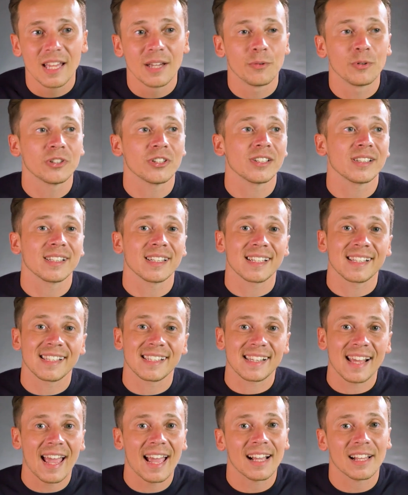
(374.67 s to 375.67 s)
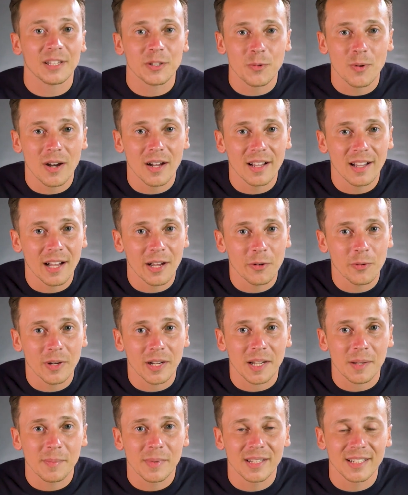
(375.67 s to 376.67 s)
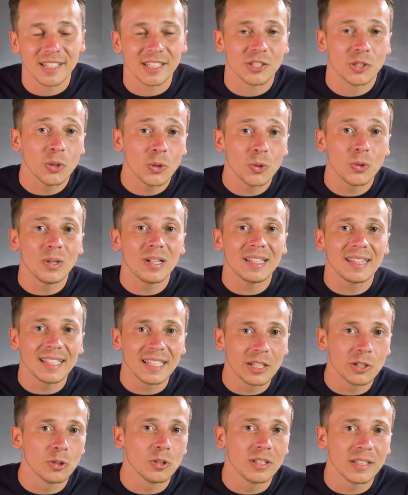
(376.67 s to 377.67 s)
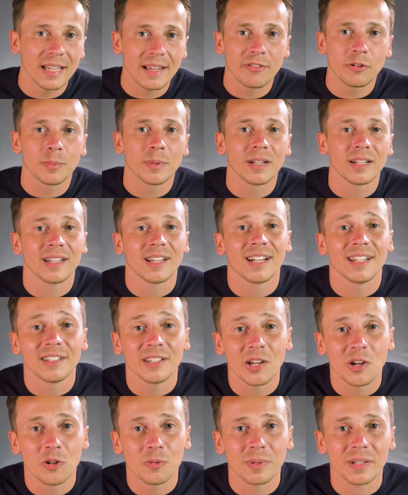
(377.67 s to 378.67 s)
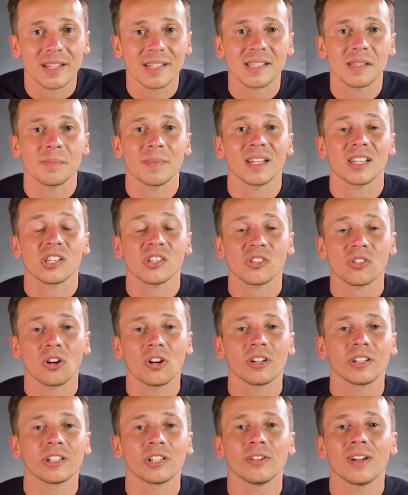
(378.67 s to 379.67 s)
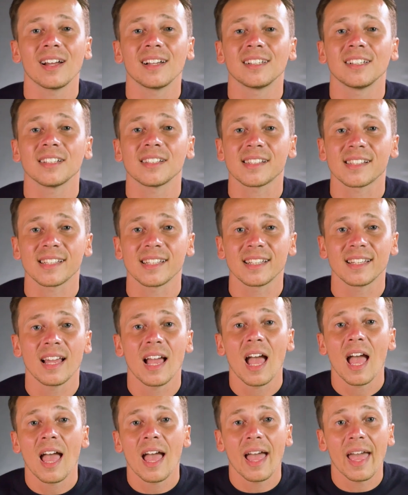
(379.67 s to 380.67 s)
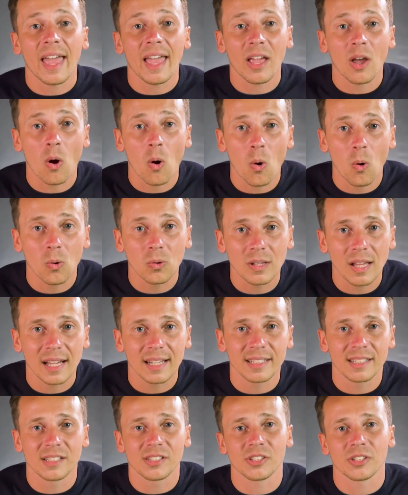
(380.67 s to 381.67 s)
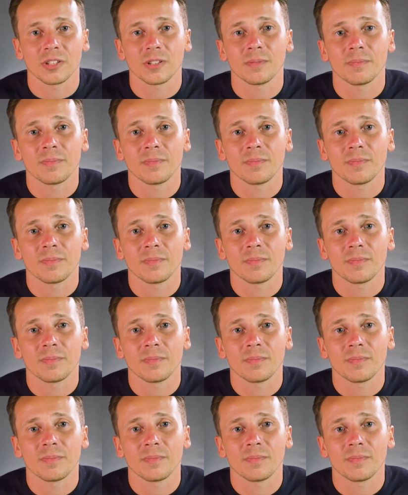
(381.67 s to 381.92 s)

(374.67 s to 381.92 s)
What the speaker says: which is exactly why I recommend it to literally everybody I know because it makes starting your LLC a whole lot easier.